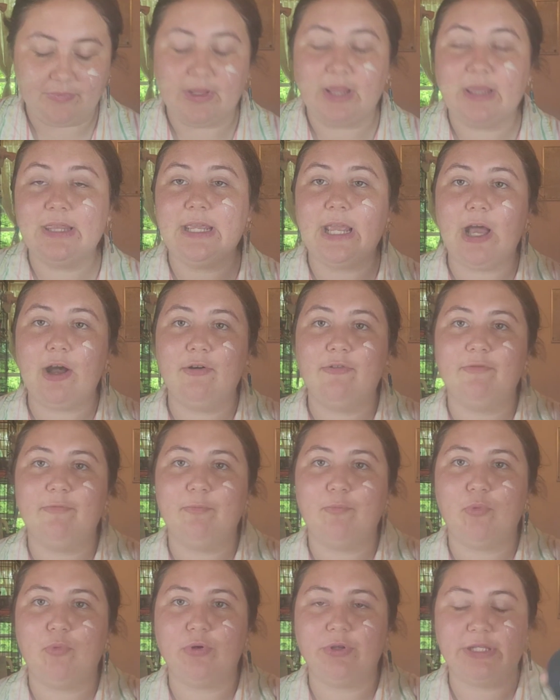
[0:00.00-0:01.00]
The e.l.f.
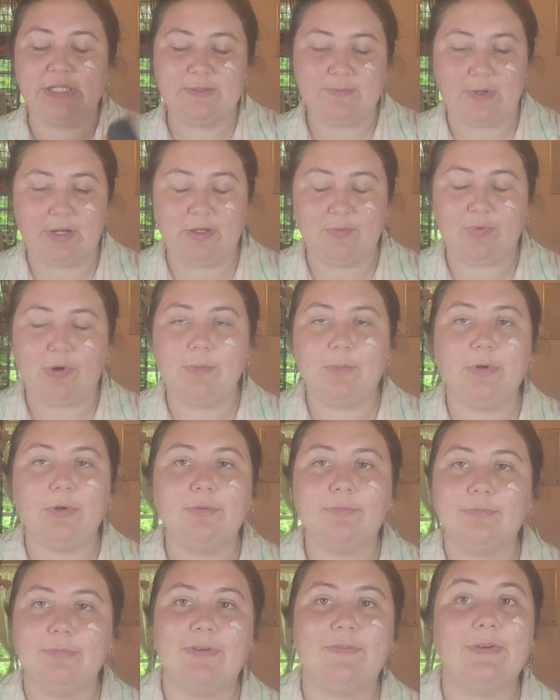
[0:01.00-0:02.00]
Poreless Putty Primer.
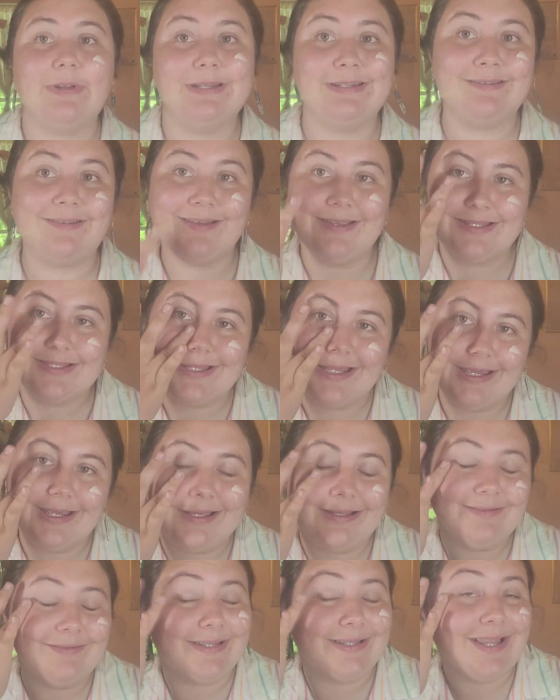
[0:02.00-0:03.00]
If I did not say
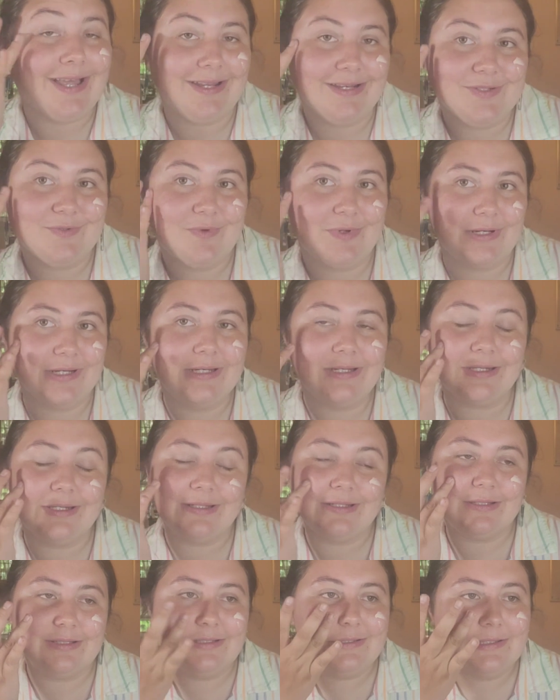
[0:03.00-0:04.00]
it, that is what it
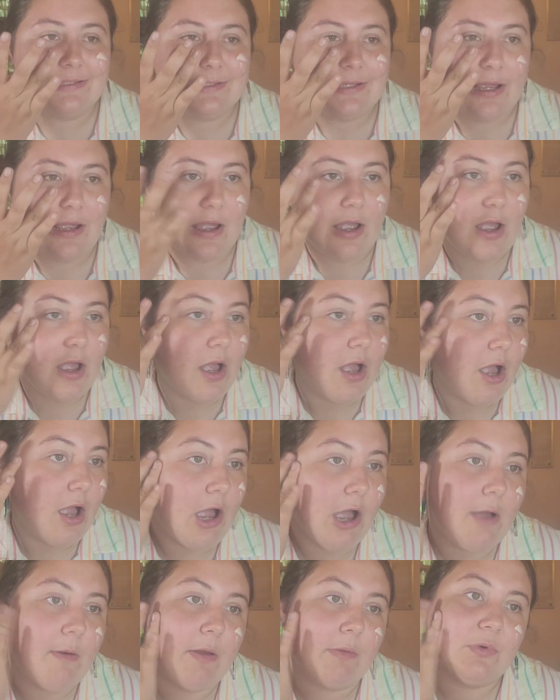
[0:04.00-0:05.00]
is.
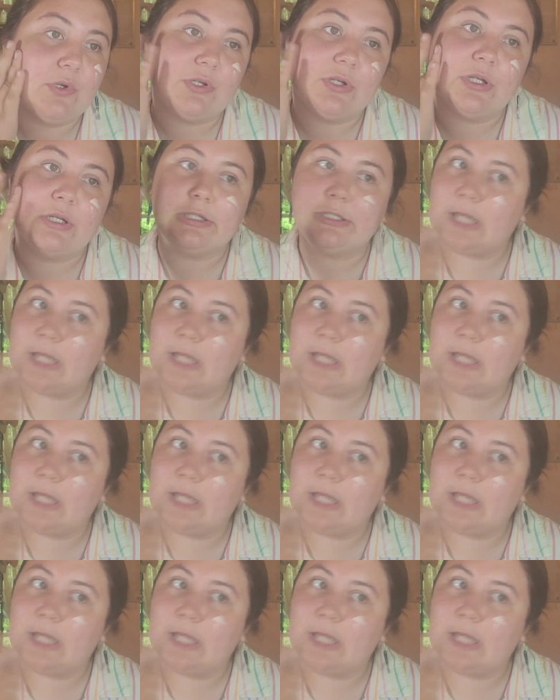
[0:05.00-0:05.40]
I'm just going to